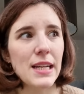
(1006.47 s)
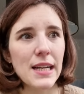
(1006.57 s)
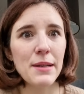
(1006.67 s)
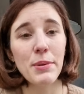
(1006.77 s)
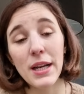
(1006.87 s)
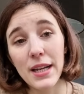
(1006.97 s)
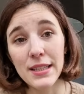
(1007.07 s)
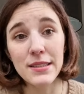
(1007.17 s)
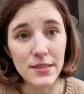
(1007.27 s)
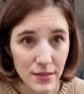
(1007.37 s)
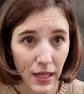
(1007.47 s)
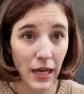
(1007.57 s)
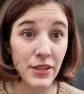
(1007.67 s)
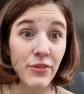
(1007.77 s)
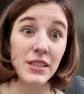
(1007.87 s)
and Prada is,
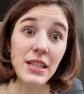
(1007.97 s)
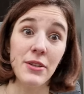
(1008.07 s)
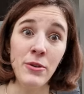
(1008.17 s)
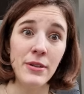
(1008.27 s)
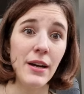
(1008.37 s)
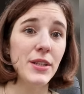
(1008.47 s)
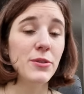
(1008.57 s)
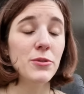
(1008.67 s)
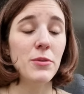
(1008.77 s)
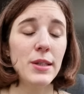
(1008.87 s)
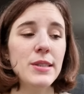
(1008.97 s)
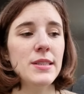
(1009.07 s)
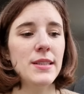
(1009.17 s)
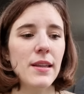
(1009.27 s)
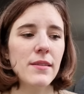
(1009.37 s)
as far as I know, having good
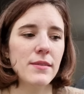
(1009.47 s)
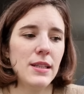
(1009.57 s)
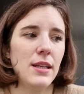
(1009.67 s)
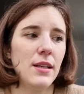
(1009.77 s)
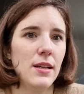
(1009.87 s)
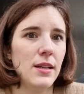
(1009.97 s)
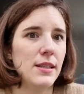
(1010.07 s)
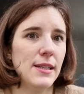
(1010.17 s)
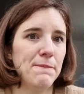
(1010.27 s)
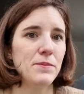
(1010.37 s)
quality, then yeah.